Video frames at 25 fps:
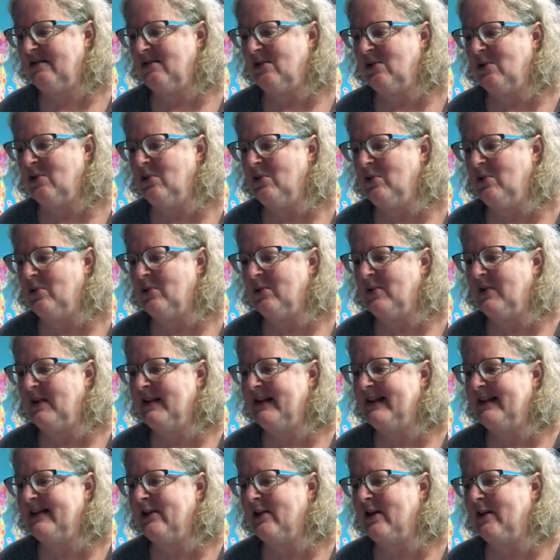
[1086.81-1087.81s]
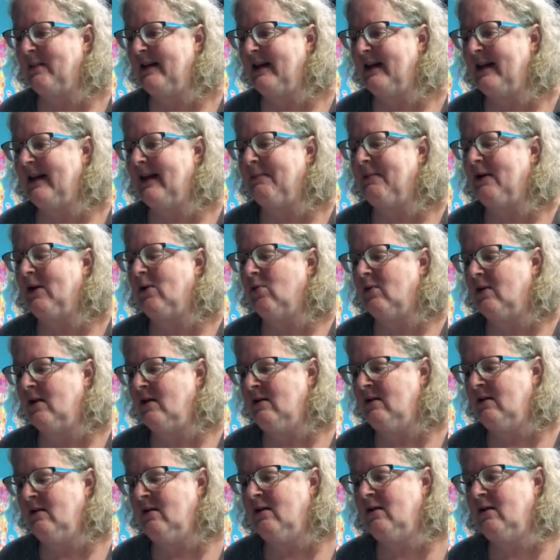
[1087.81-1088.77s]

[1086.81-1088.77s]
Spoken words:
Ooh, this is going to be an epic one.